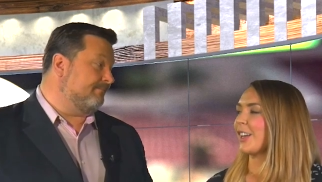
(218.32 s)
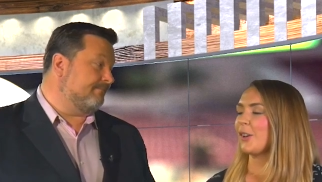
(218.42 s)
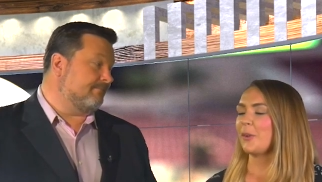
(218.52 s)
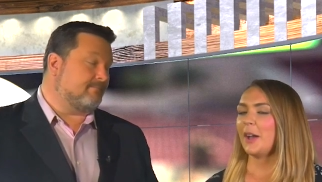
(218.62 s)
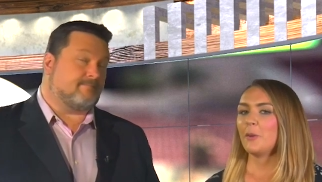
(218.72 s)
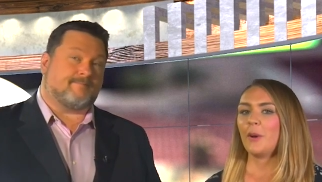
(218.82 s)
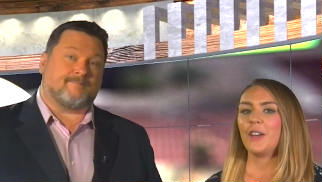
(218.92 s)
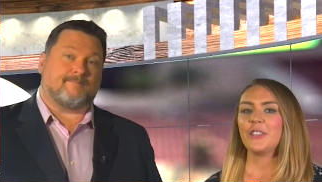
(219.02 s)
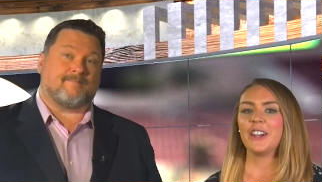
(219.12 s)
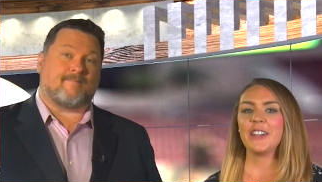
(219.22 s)
Speaker 1: All right,
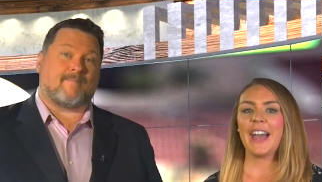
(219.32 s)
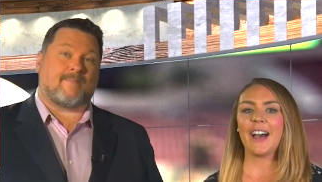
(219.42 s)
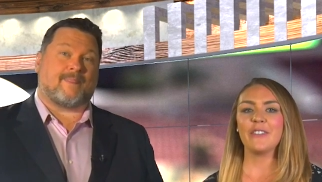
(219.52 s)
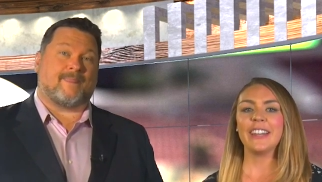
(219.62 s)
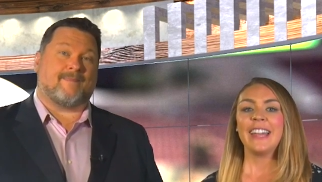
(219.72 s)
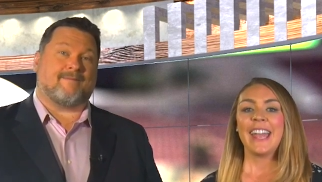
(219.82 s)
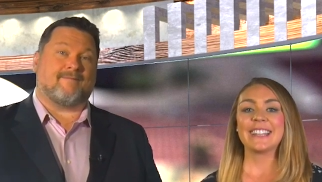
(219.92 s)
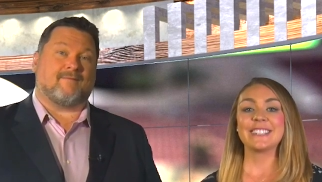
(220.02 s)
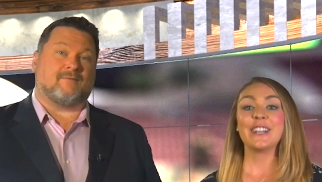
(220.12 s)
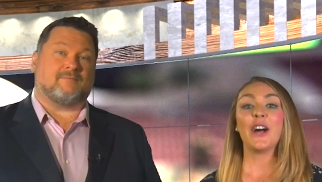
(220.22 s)
well, there you have it.
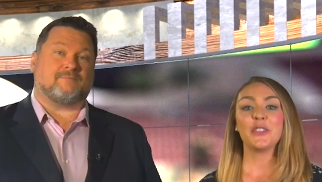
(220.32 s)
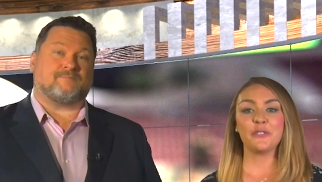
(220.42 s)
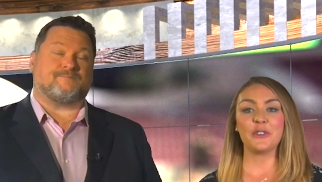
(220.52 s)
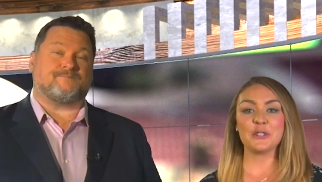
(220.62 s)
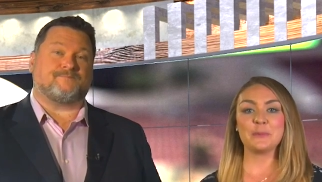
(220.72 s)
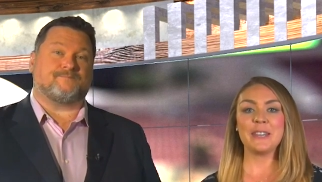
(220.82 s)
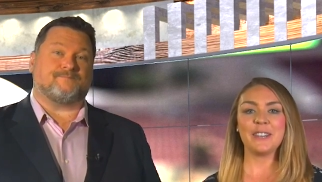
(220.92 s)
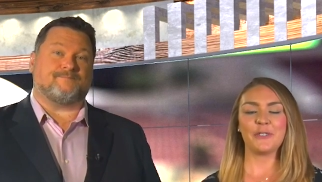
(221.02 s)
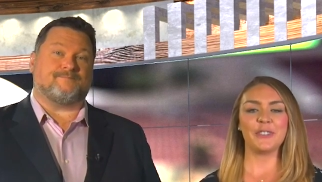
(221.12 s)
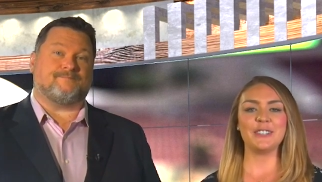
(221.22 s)
It's not the first
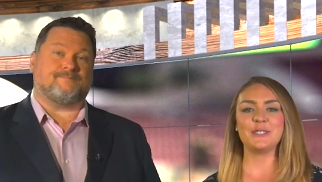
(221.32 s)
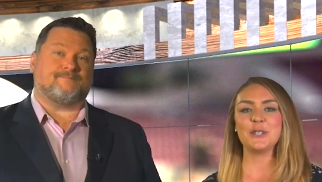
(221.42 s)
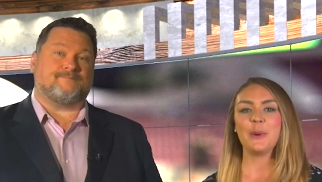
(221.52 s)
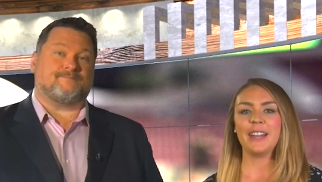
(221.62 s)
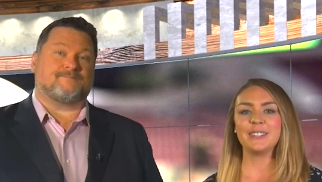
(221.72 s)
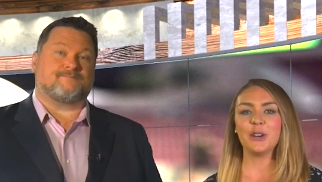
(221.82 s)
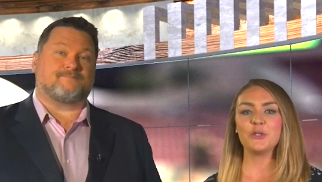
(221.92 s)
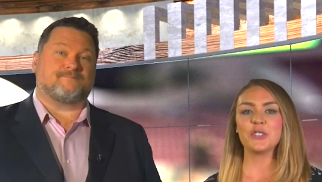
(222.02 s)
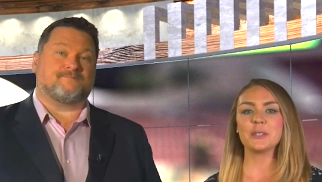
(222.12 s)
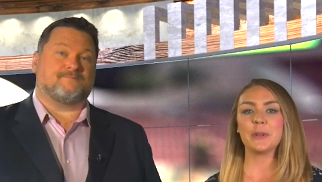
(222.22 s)
meeting for these two head
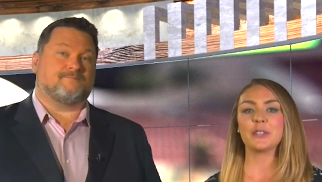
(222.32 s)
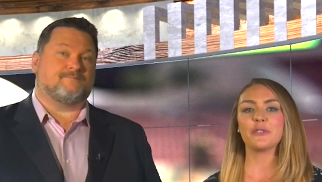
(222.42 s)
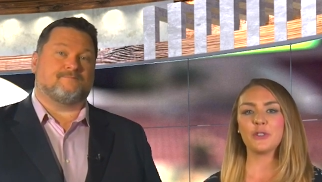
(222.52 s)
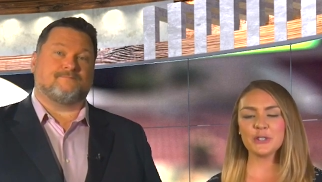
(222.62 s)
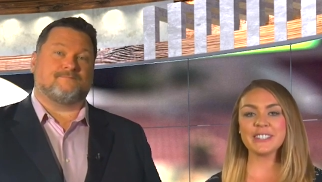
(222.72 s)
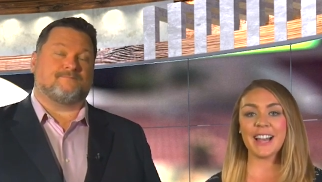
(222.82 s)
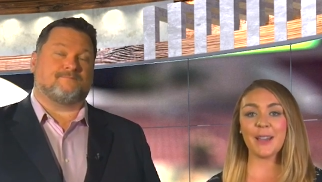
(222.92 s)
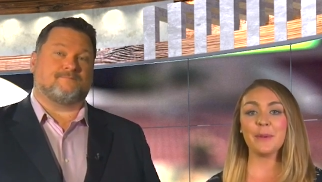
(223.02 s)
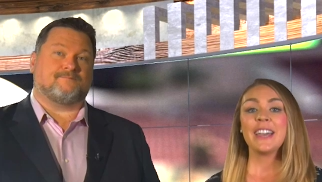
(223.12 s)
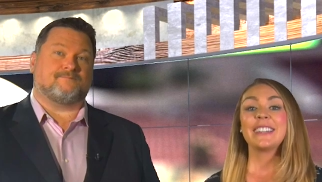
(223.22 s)
coaches, but the first
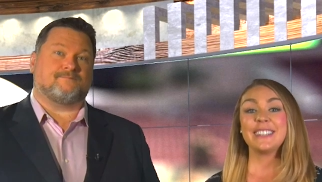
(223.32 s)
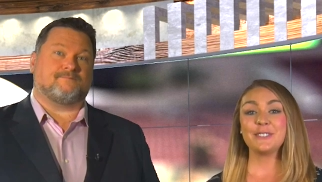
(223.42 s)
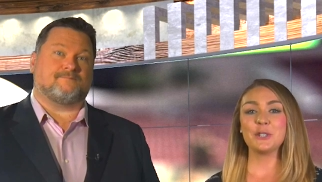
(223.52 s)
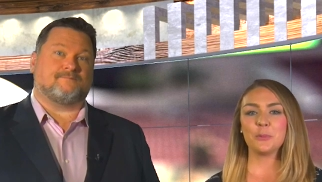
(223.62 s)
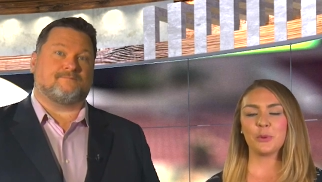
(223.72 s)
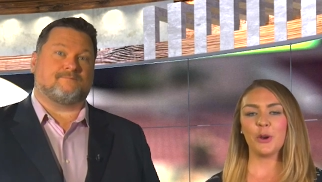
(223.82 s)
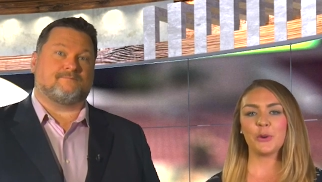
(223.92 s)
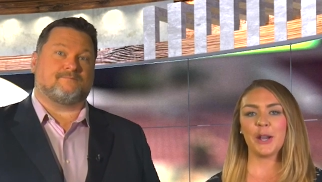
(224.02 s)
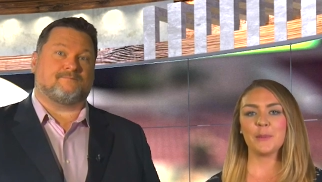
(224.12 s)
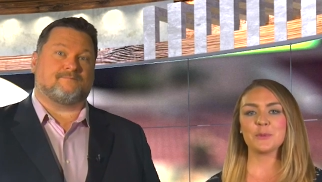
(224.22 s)
time these two
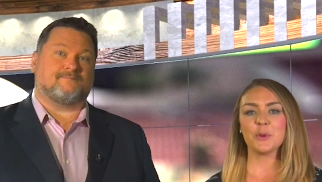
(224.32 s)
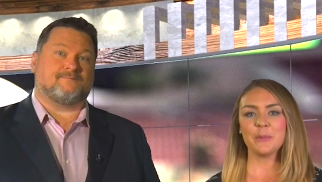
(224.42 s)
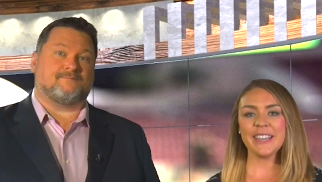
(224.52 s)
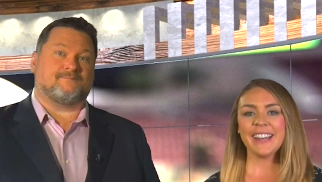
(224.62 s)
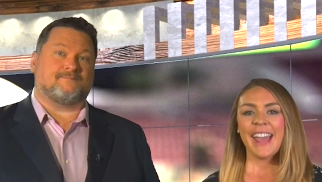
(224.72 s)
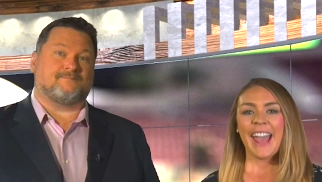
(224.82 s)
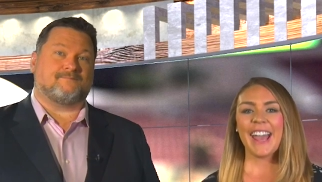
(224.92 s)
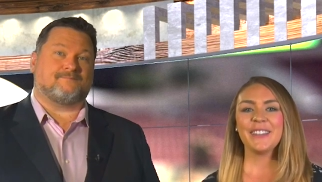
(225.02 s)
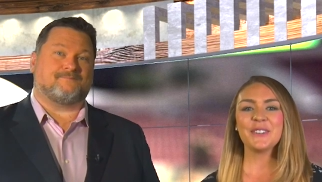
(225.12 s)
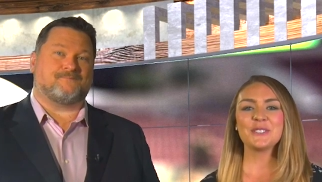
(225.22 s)
programs will meet,
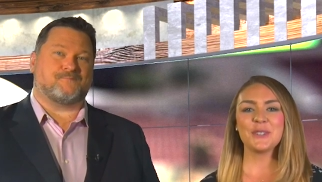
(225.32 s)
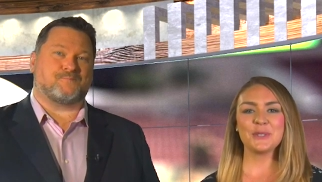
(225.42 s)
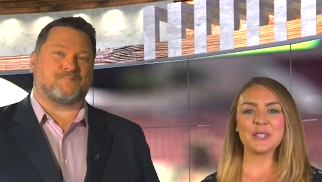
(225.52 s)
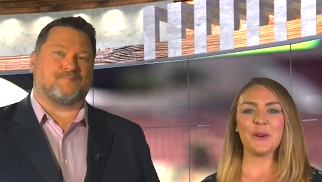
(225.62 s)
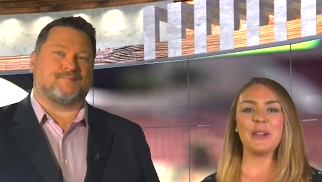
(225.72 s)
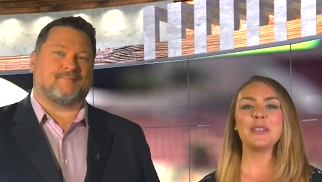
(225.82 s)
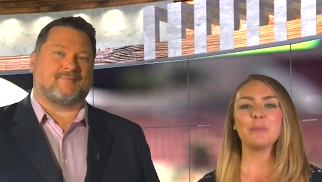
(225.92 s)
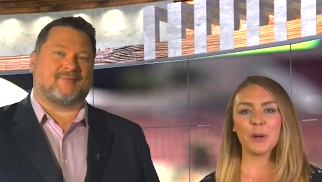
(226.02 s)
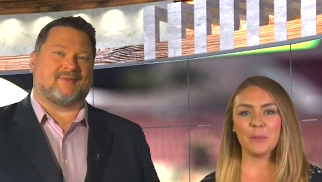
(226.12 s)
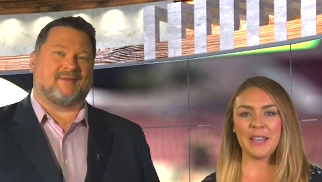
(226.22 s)
and they'll do so in
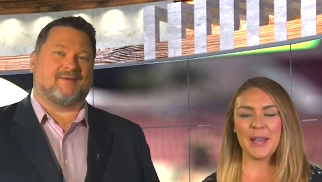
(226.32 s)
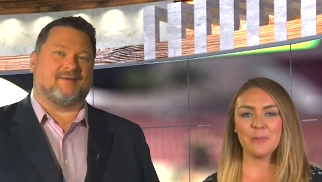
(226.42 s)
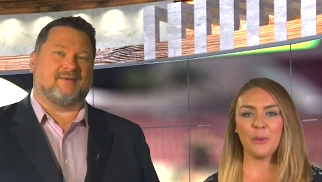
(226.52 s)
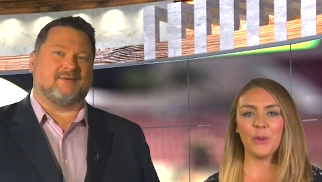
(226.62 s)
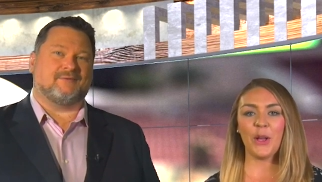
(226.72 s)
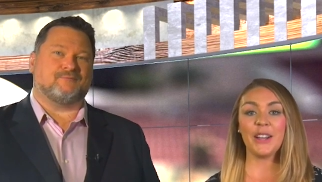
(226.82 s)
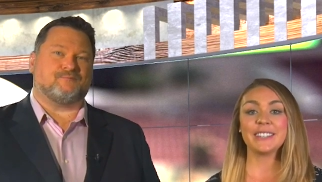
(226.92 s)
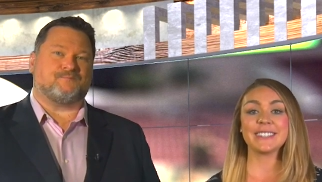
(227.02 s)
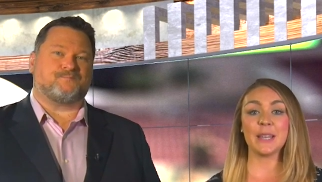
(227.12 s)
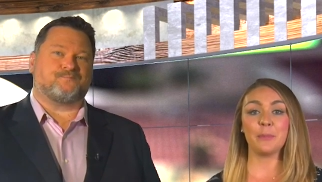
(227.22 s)
the Birmingham Bowl
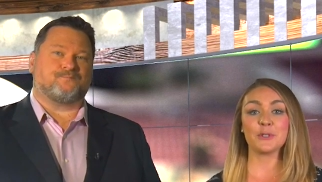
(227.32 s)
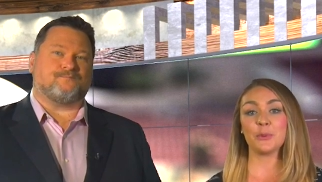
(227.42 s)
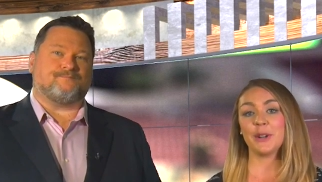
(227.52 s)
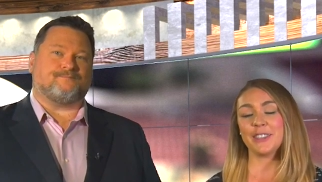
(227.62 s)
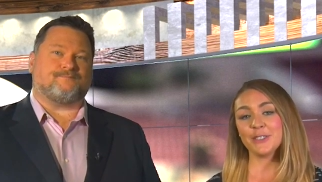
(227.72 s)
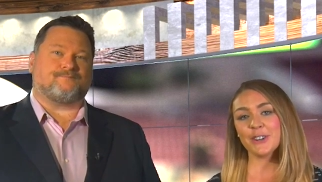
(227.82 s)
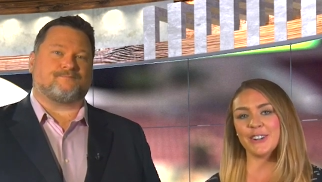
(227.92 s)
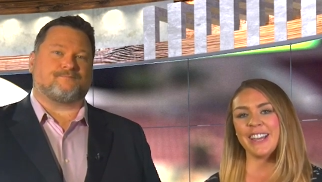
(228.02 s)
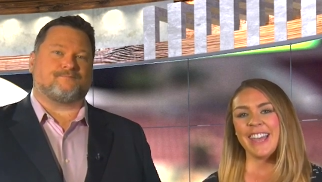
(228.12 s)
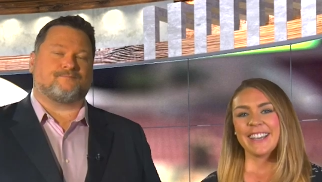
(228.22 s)
on December
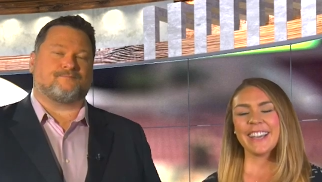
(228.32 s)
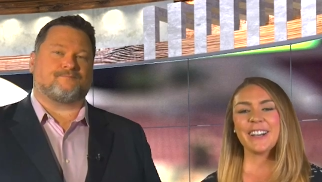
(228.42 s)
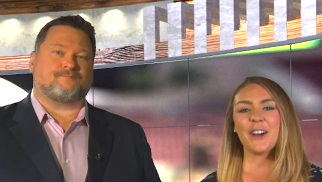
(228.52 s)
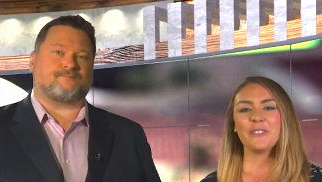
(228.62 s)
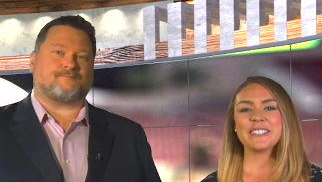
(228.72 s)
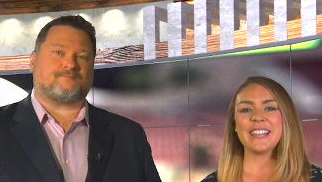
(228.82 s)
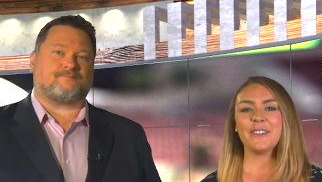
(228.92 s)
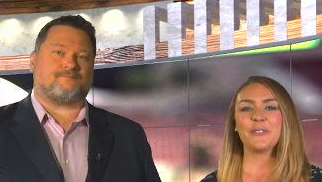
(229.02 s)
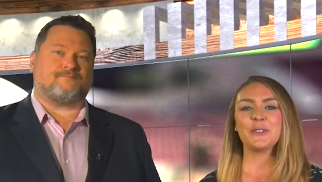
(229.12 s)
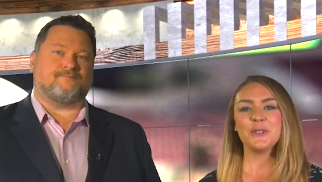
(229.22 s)
23rd. Kickoff is
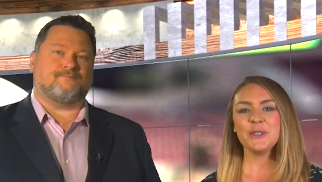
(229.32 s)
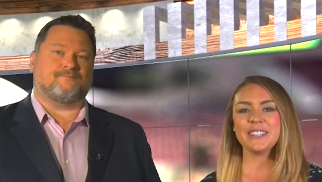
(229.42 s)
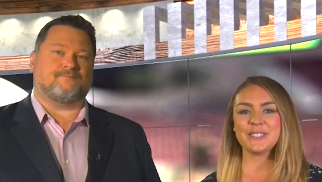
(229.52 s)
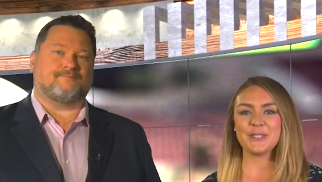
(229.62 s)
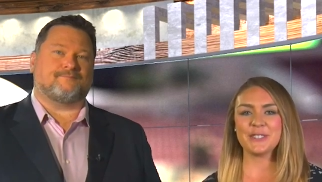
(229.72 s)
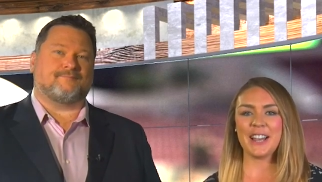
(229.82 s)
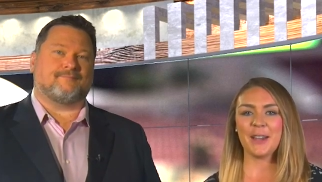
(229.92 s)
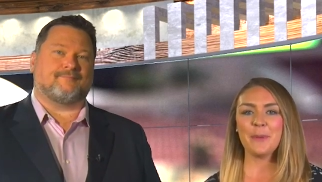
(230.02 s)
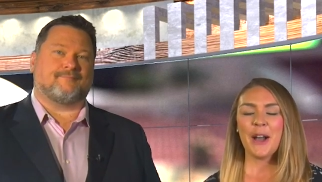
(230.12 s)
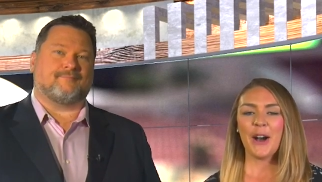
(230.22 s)
set for noon Eastern
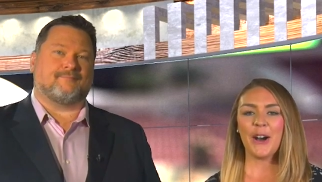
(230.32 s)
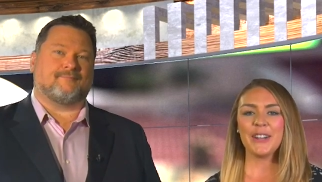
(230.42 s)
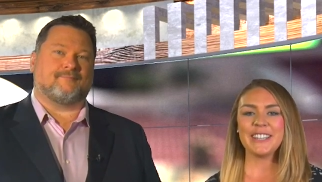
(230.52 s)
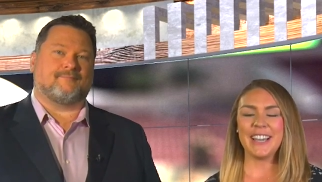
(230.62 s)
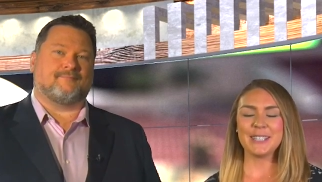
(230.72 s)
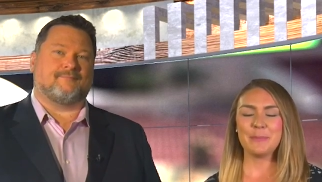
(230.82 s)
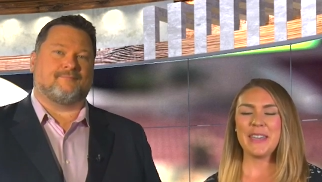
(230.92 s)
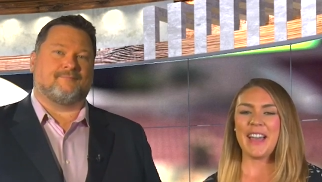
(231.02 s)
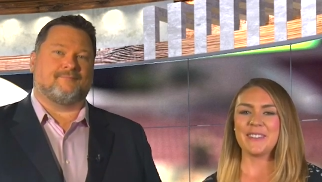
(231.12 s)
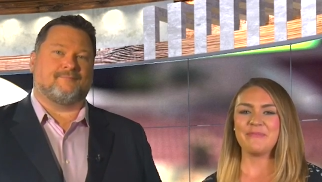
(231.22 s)
time on
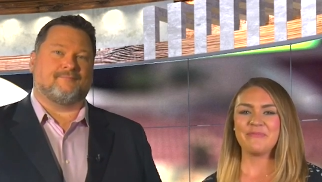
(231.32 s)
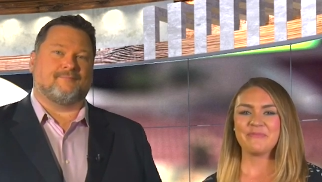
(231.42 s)
ESPN.